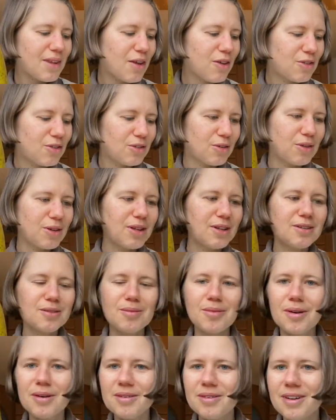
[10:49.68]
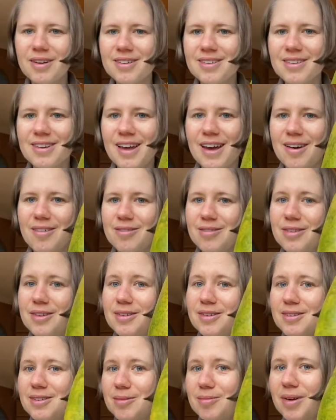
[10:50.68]
So this one doesn't have the
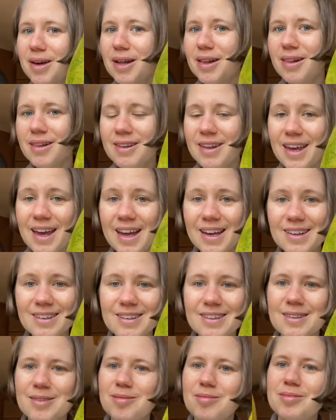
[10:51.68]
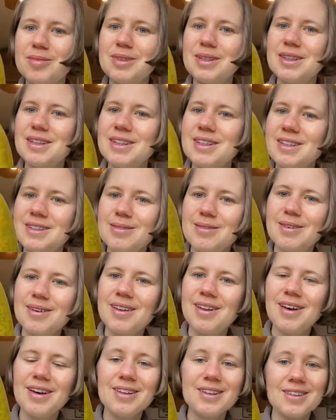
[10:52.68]
smell yet, but this one
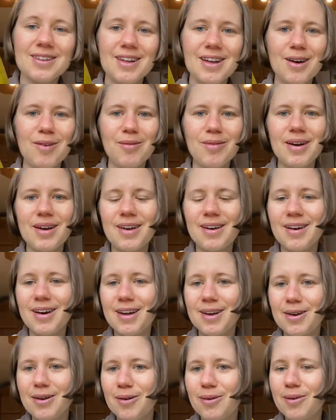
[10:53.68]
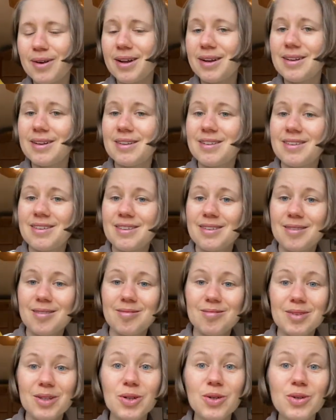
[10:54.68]
does. That way I know that it's
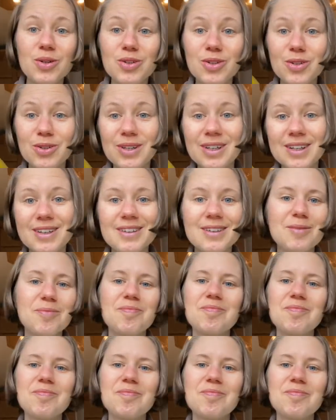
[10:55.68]
good to eat.